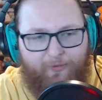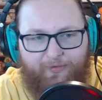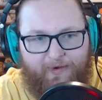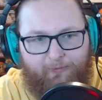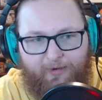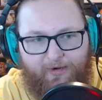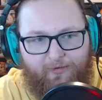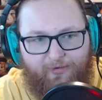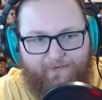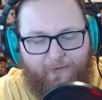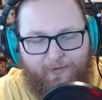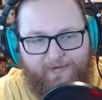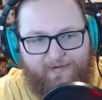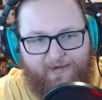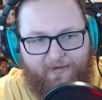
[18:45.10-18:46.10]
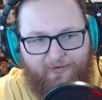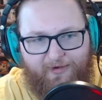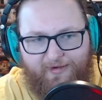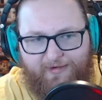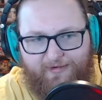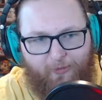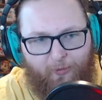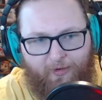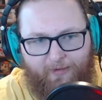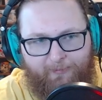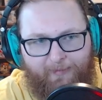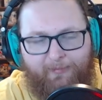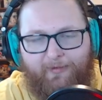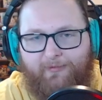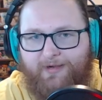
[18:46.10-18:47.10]
think we knew the full set list, or
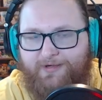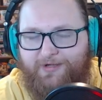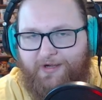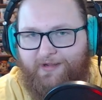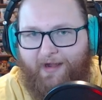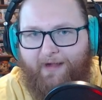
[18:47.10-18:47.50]
maybe it was just